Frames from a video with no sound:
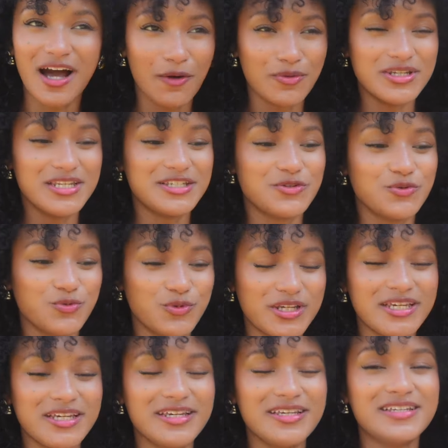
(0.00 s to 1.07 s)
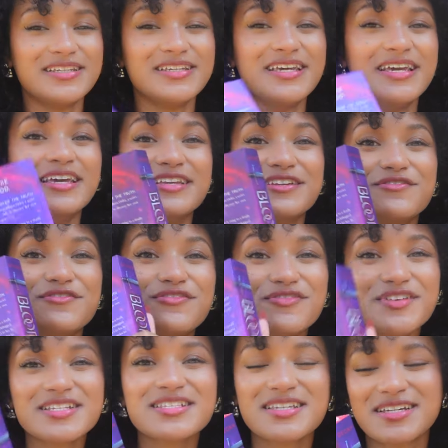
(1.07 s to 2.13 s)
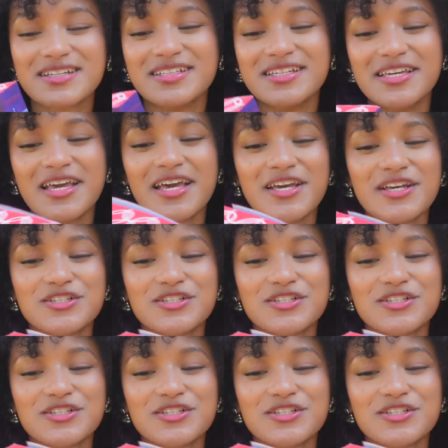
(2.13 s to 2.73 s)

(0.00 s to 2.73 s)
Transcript: I would need to read it physically